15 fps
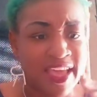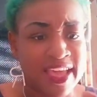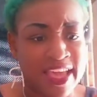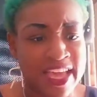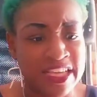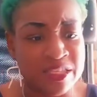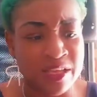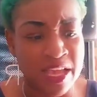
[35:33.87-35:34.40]

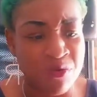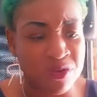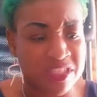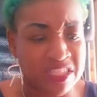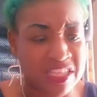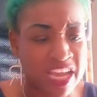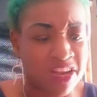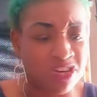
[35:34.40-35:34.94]
He, he
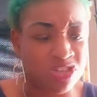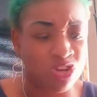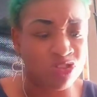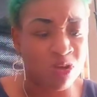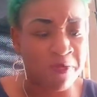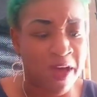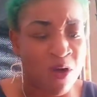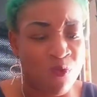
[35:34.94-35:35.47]
wants to tell you the truth
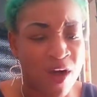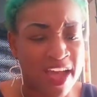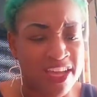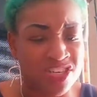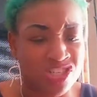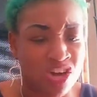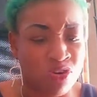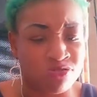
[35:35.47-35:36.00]
about why
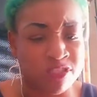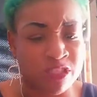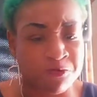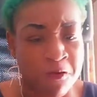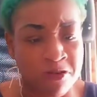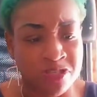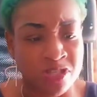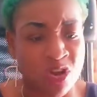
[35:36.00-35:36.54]
he chose this
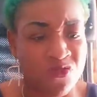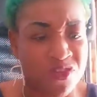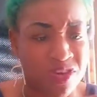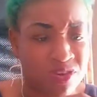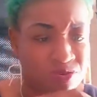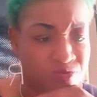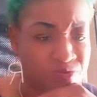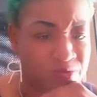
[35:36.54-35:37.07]
person over
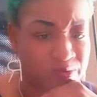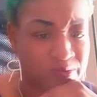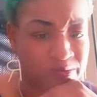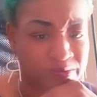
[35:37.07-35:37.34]
you.